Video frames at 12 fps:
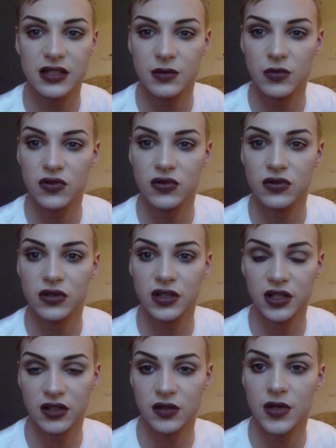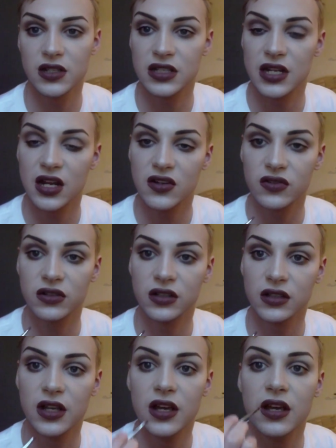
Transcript: the more, you know, the most natural